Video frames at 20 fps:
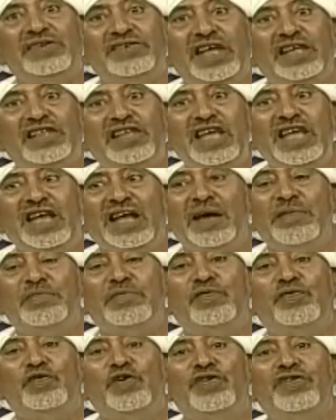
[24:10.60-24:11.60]
The D comes
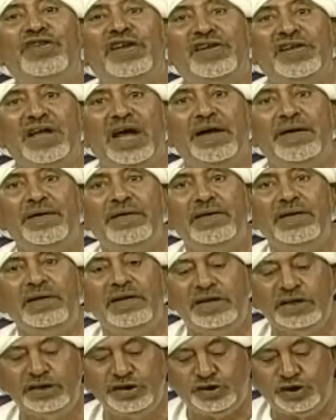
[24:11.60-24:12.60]
before the ja.
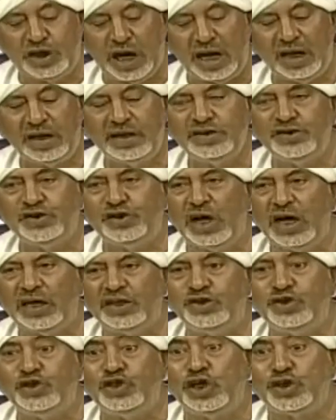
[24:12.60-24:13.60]
Ja, ja,
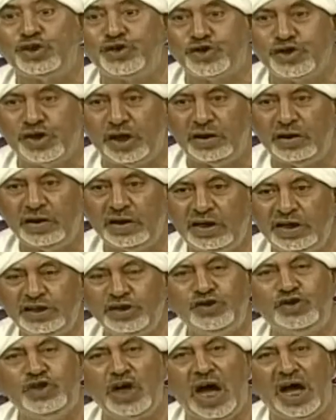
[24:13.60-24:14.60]
judge,
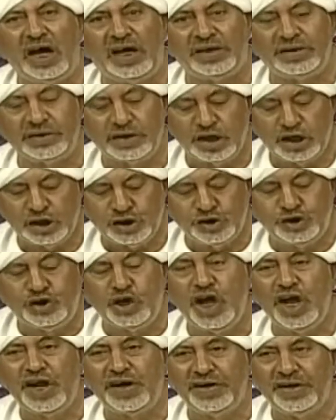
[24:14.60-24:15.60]
jar,
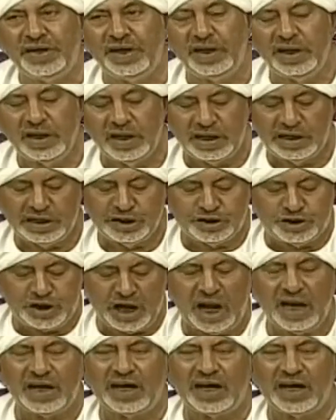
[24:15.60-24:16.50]
journey. Cha